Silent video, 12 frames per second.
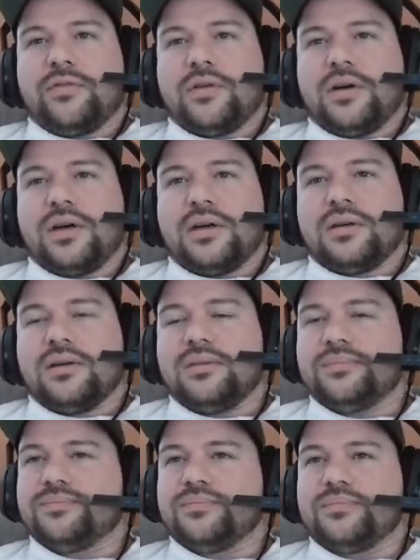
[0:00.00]

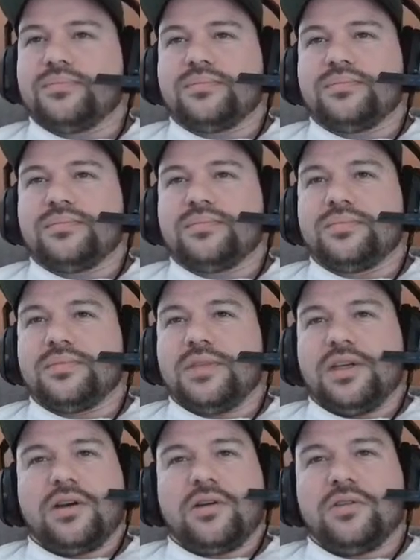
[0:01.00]
You know,